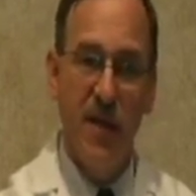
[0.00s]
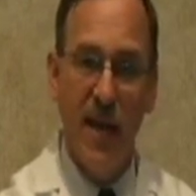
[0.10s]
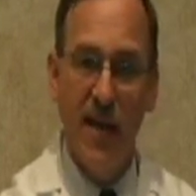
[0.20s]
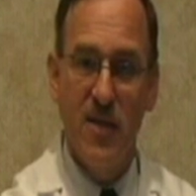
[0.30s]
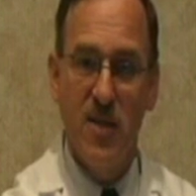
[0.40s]
the
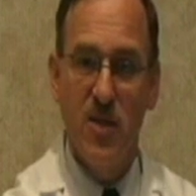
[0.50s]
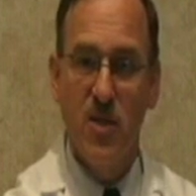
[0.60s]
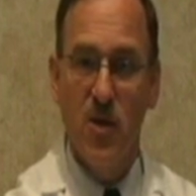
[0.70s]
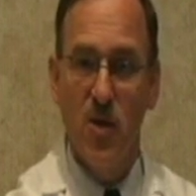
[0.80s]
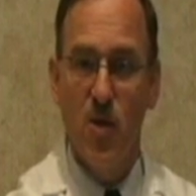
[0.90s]

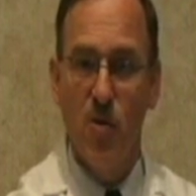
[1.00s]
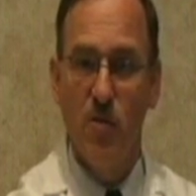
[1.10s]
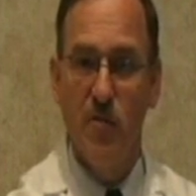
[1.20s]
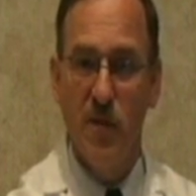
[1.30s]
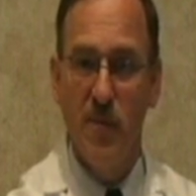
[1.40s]
cases occur
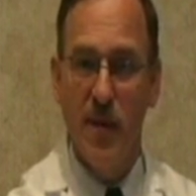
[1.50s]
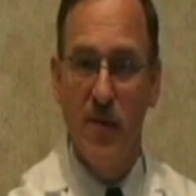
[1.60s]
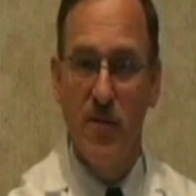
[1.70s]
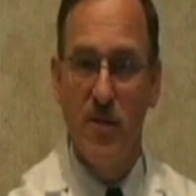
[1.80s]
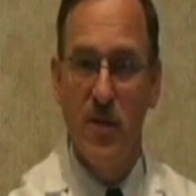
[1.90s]
in
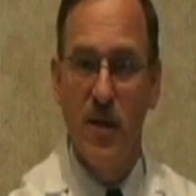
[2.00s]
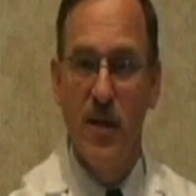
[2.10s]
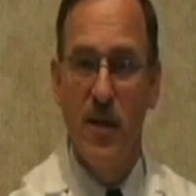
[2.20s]
females.